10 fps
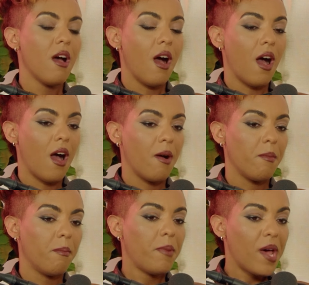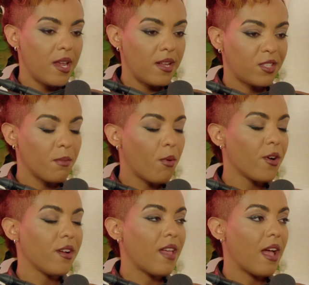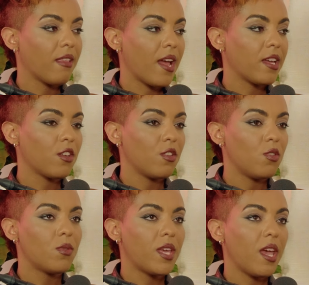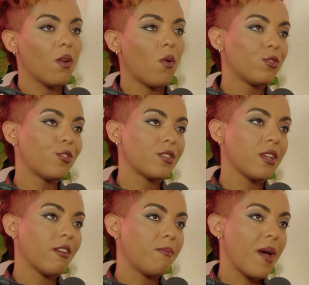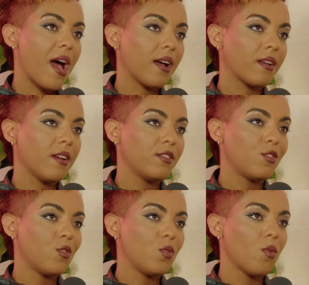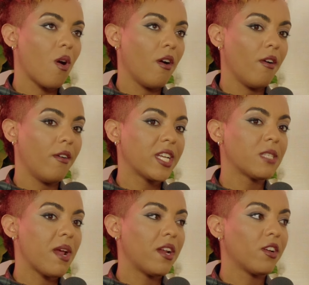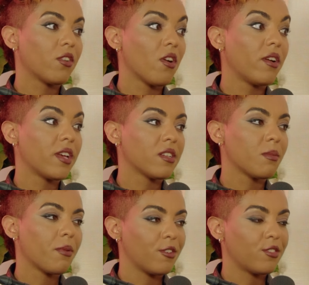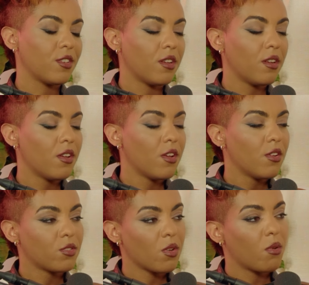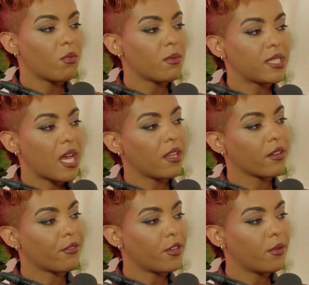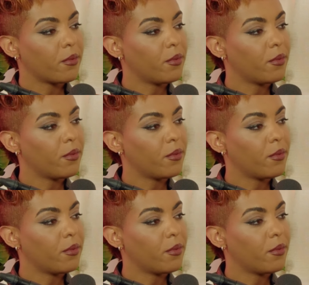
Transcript: Um, but it's important that like you can't hold yourself back as you are expanding and growing as a person. Right. So what was that like for you?